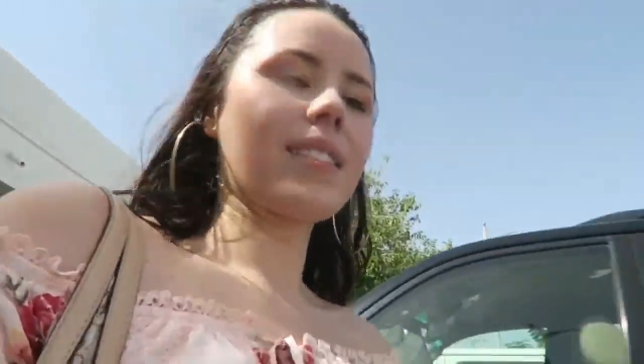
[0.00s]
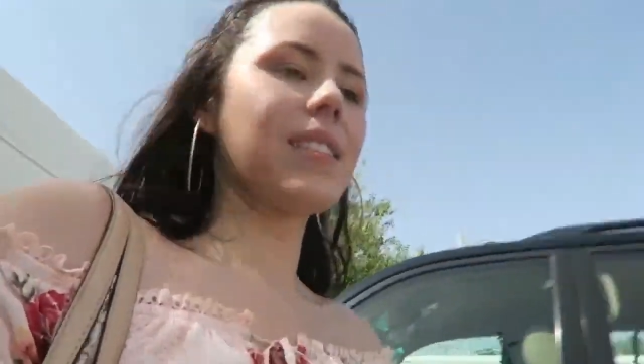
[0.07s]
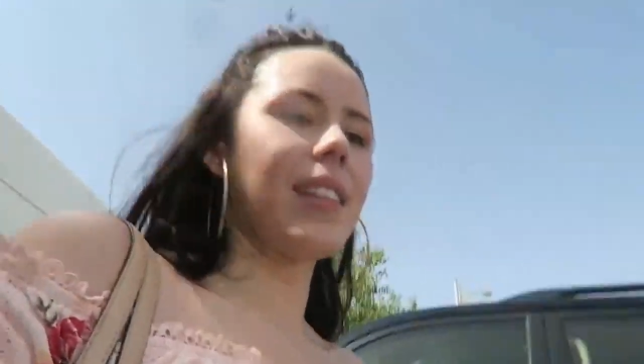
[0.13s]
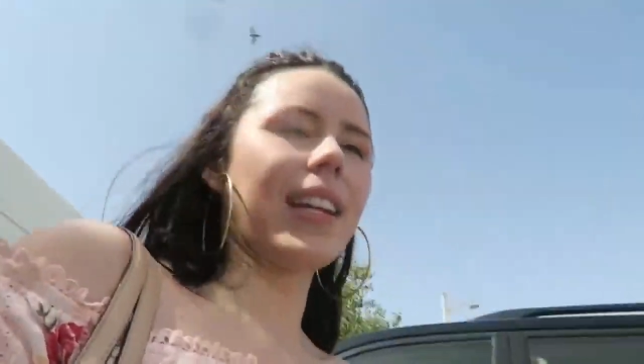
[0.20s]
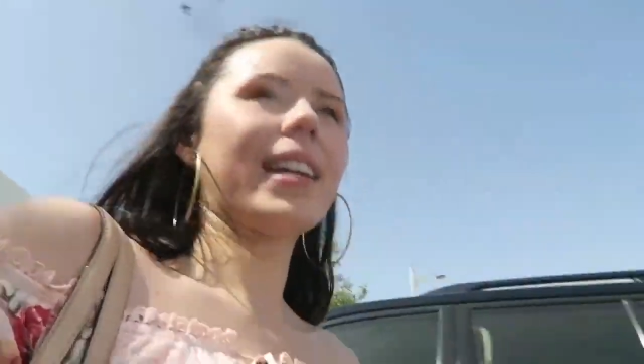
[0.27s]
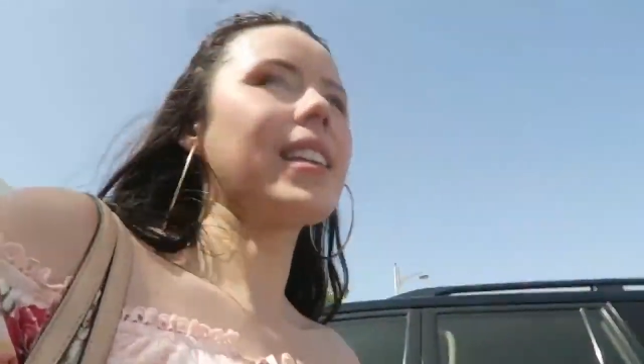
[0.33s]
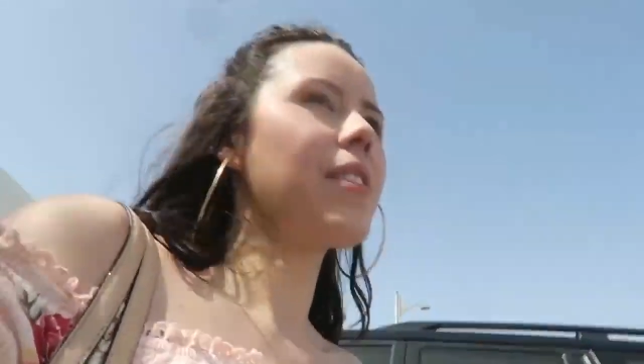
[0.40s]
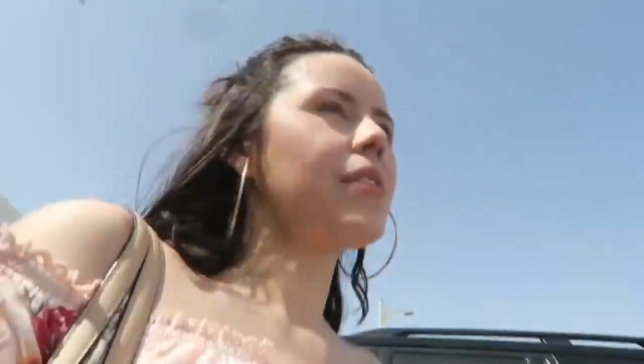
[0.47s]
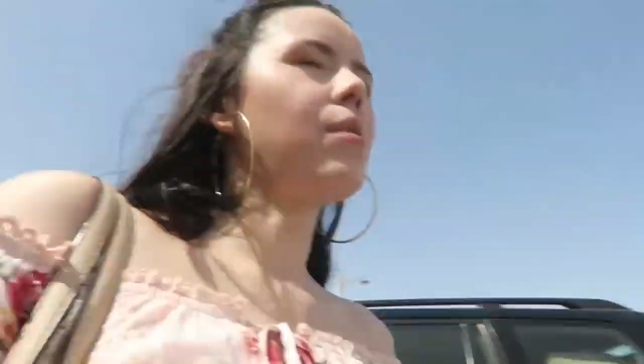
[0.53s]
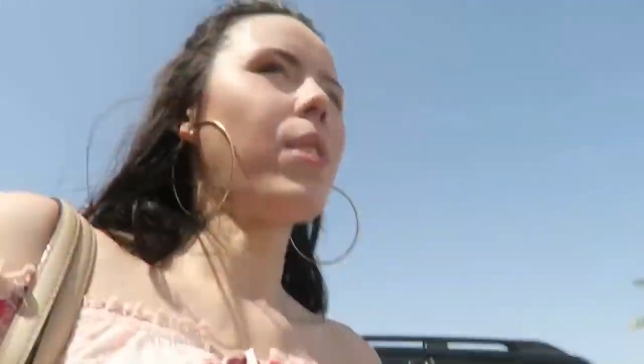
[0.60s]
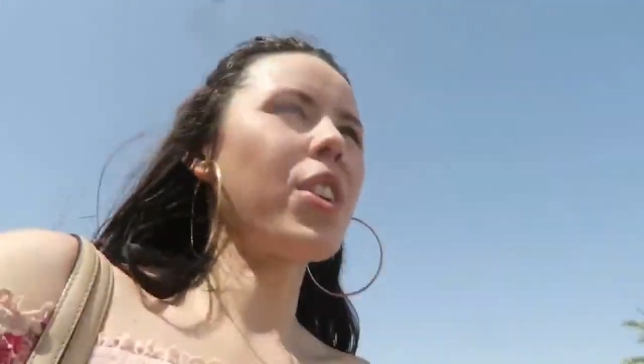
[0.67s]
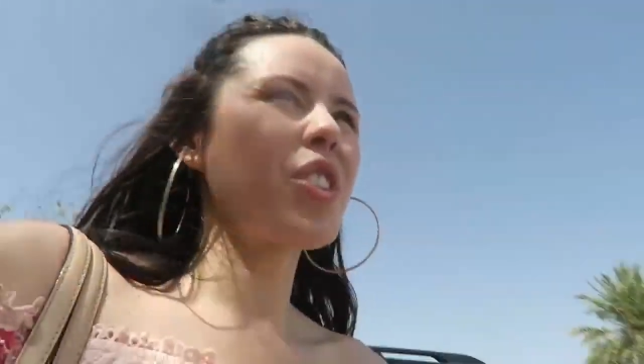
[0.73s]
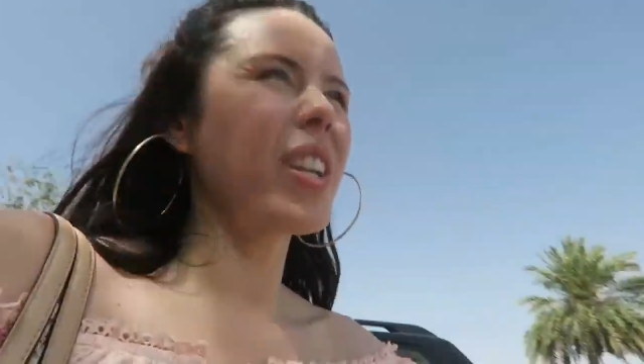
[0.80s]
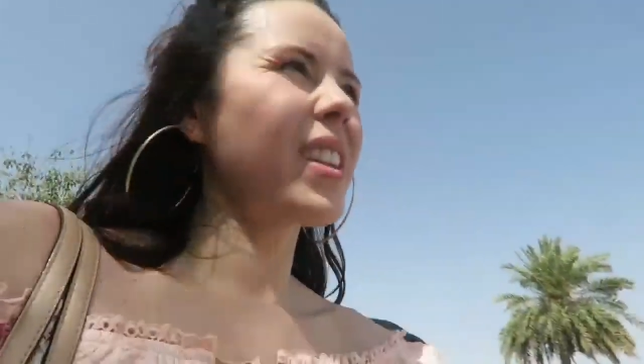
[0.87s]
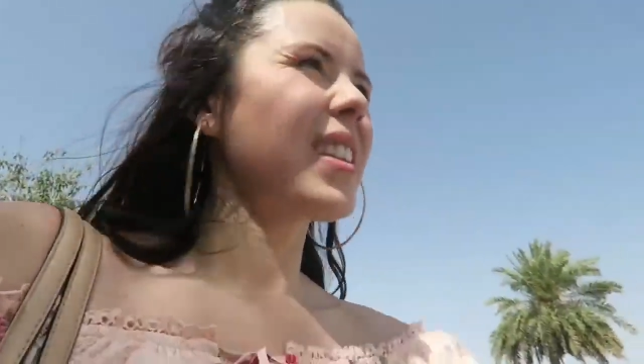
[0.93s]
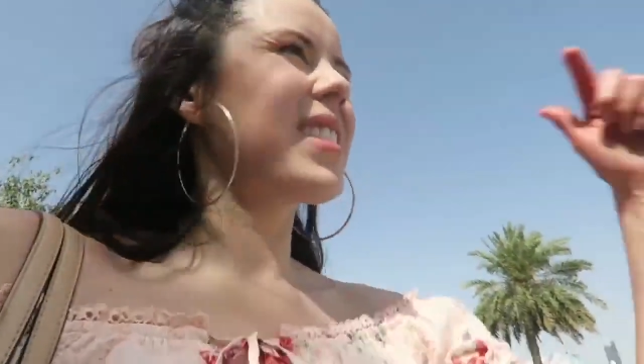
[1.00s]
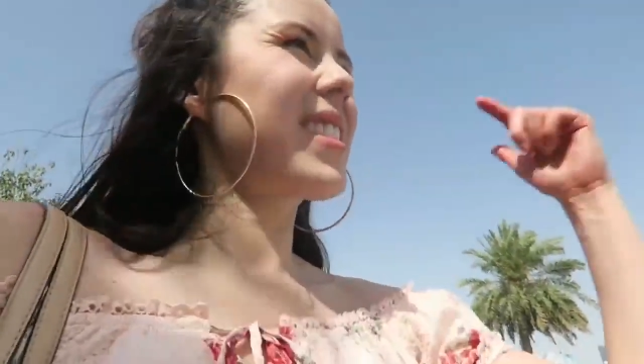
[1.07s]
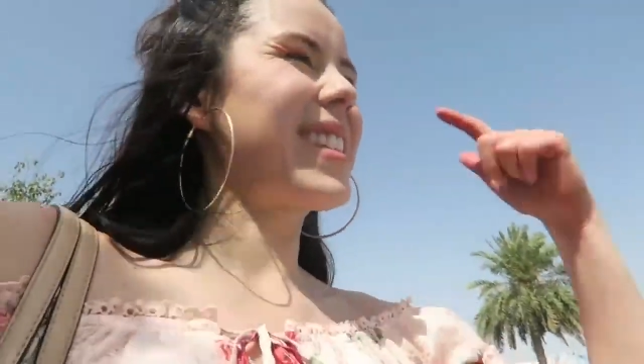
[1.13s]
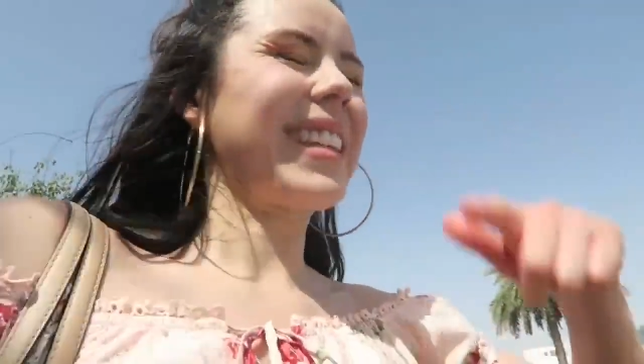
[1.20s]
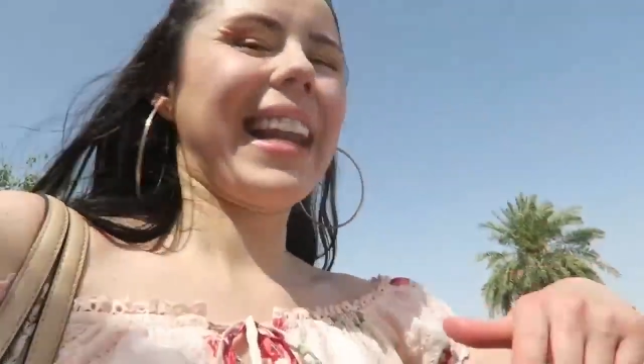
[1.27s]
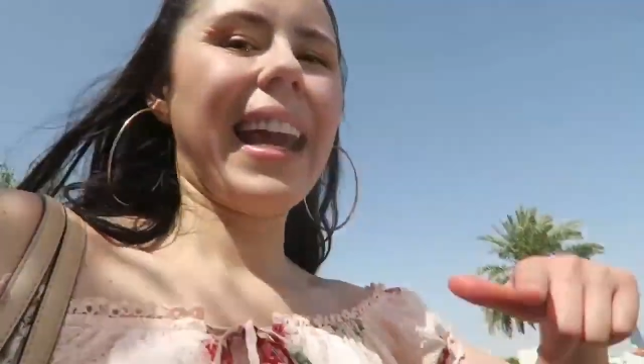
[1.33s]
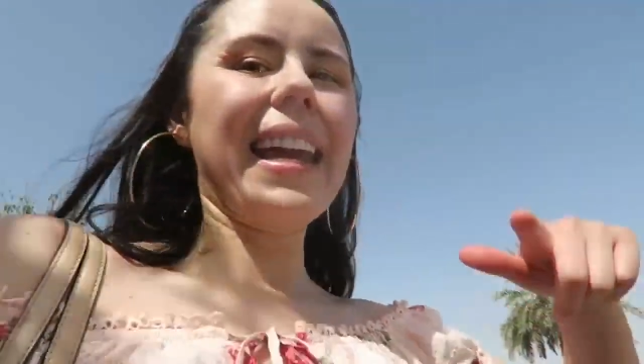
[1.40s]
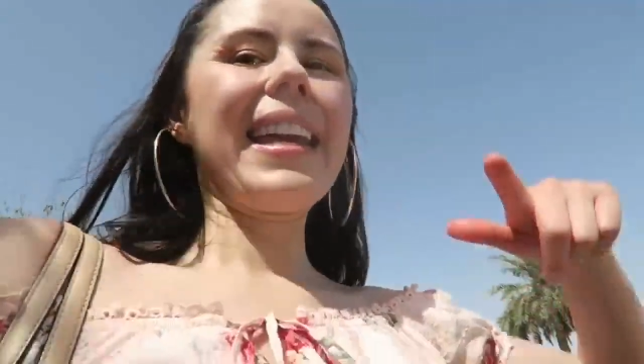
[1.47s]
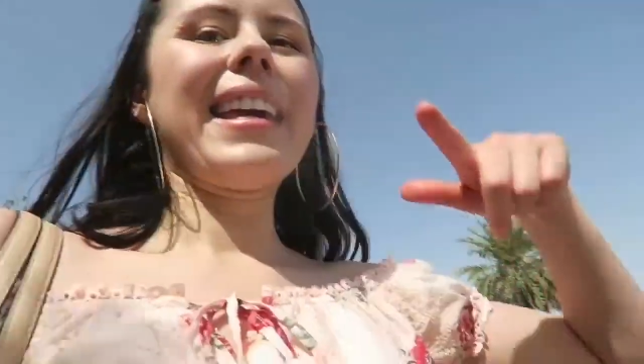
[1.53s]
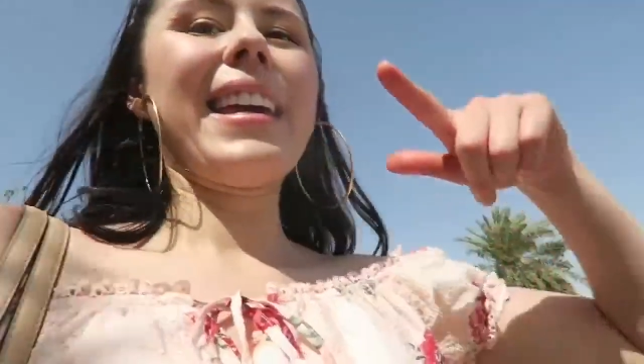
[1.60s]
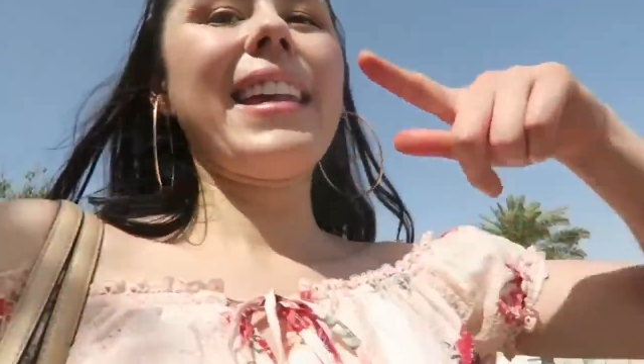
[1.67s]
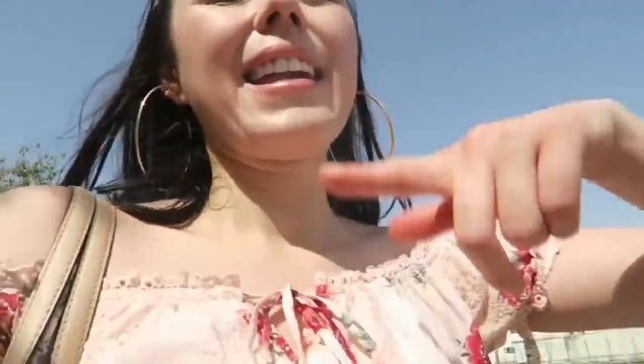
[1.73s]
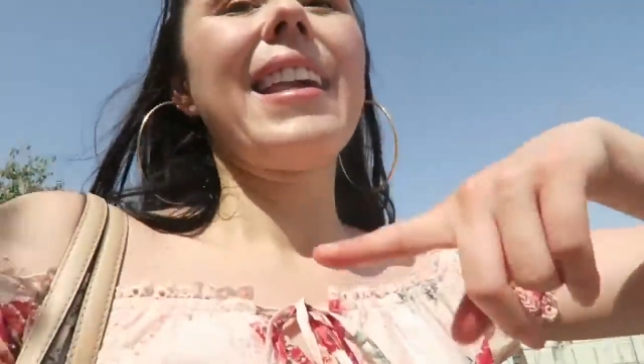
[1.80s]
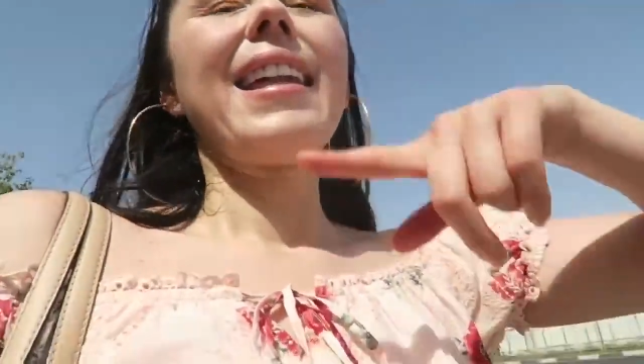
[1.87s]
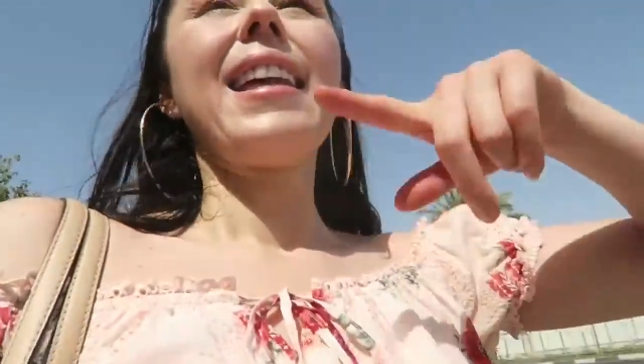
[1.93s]
so like if you're watching this today,
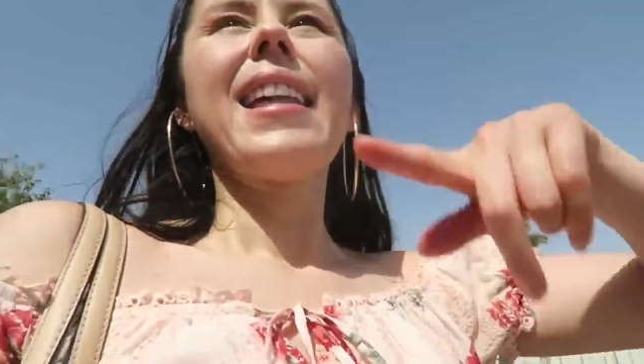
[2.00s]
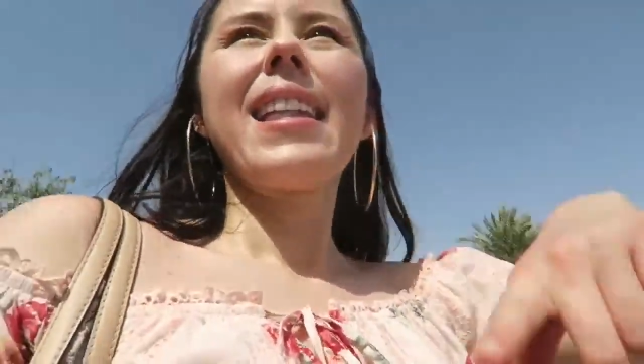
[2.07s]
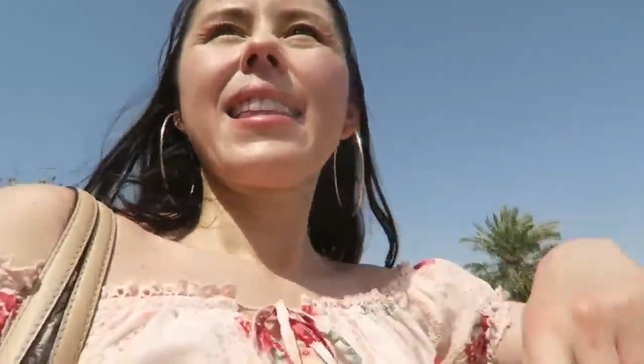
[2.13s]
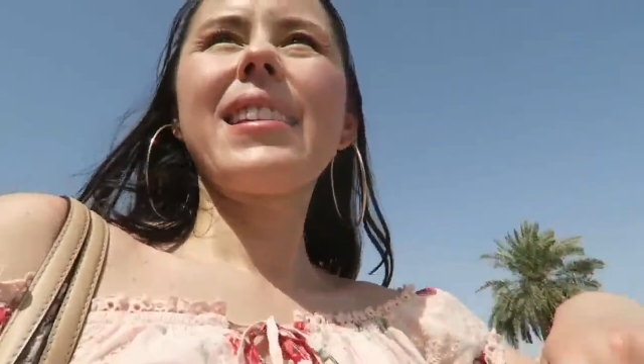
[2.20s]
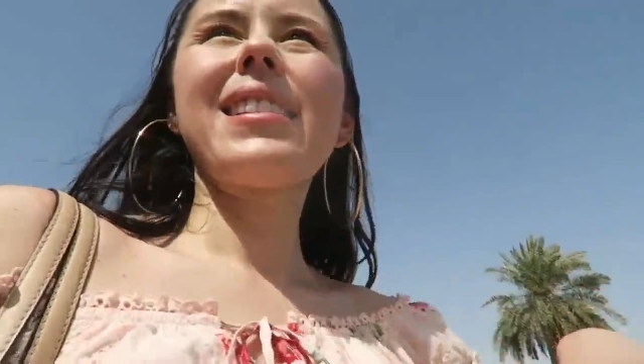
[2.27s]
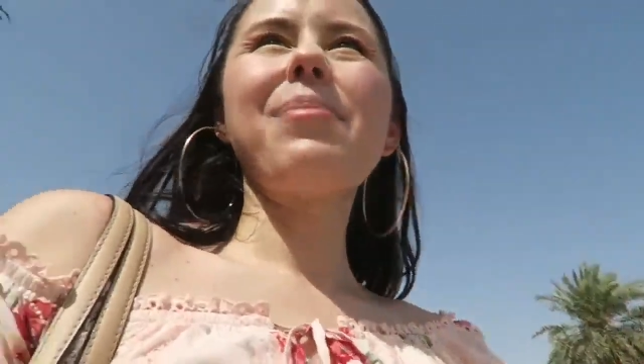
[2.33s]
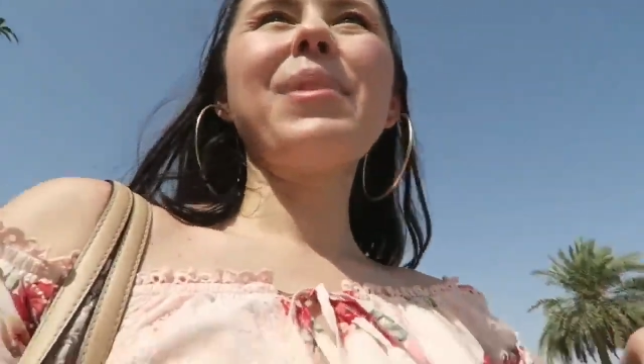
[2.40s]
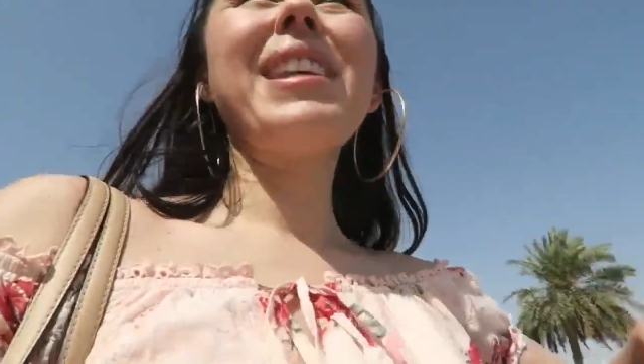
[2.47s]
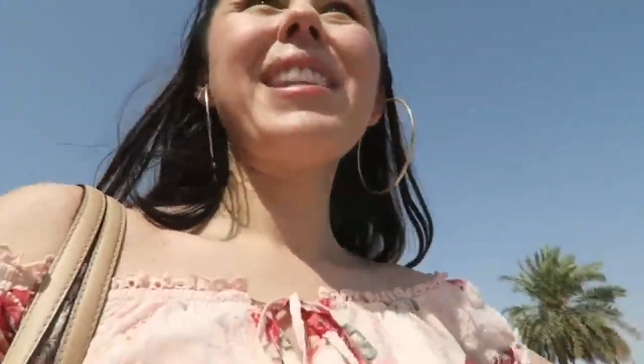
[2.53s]
this